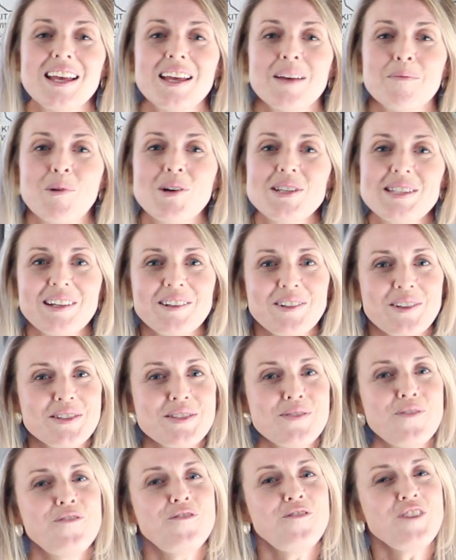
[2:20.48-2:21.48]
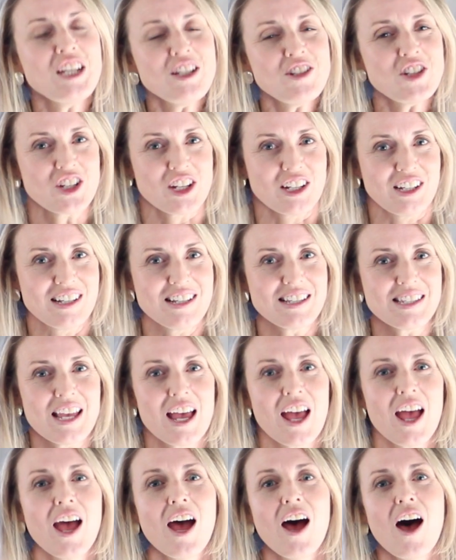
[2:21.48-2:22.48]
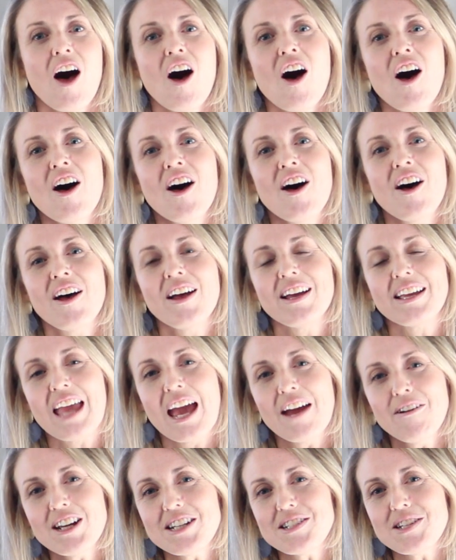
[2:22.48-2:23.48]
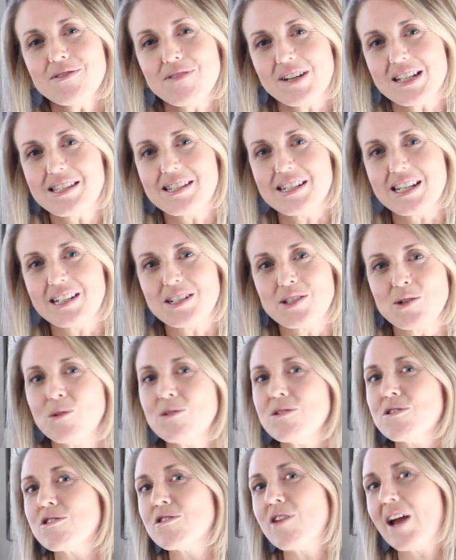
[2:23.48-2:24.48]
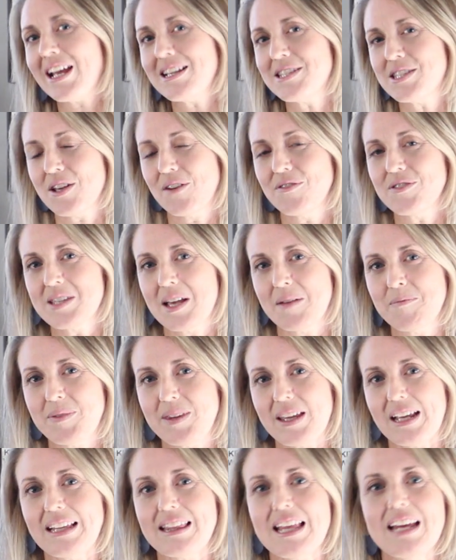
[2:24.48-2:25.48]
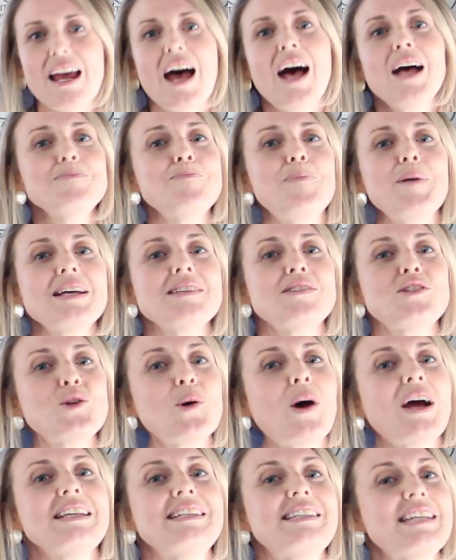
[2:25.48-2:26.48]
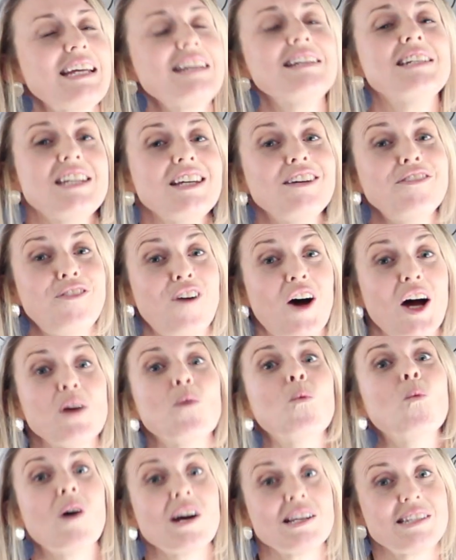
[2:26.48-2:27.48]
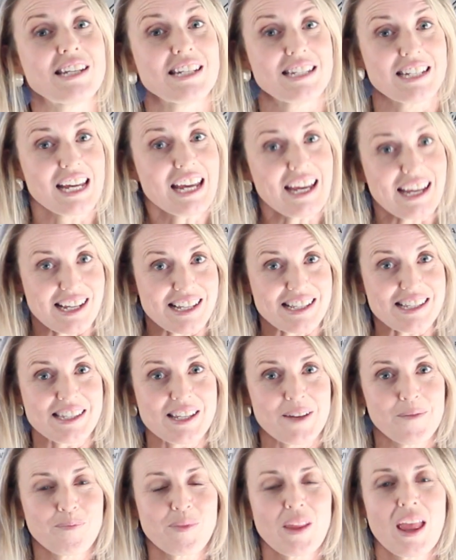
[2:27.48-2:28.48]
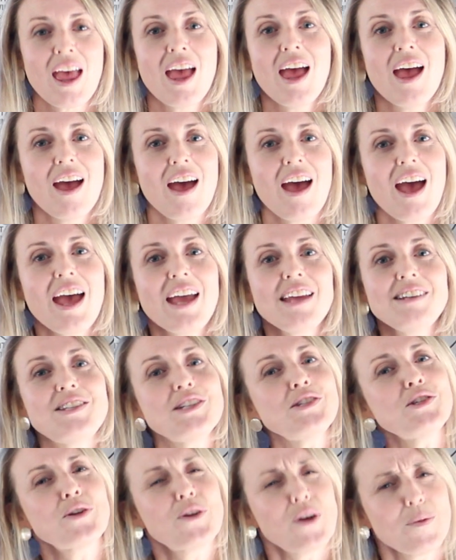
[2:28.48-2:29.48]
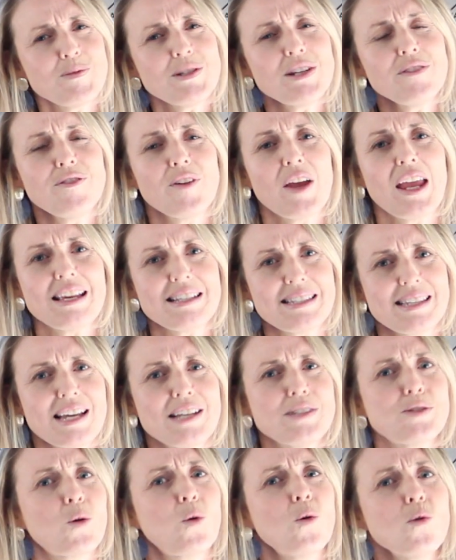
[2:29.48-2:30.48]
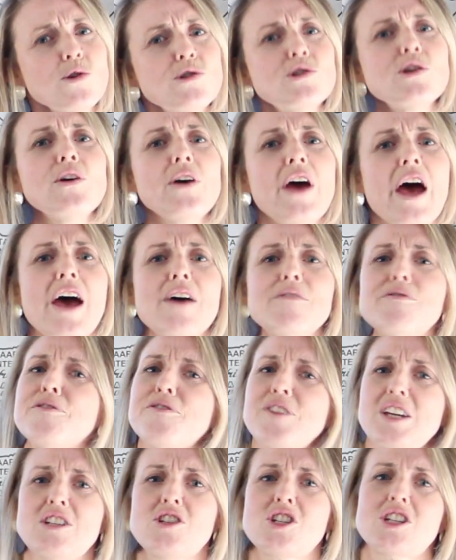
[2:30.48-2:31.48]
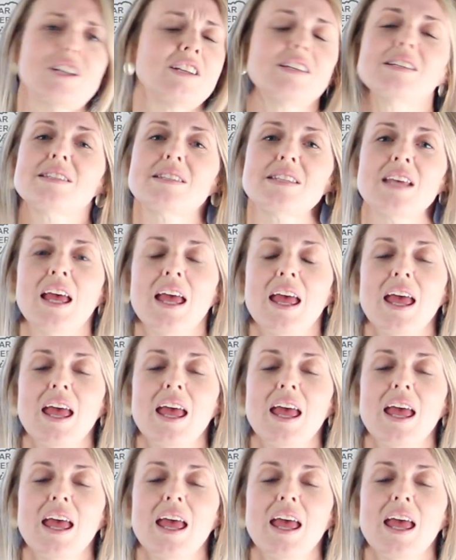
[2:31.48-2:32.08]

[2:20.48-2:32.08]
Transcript: Boys and girls, features are characteristics or traits of something that help us to identify what it is. And descriptive essays also have features.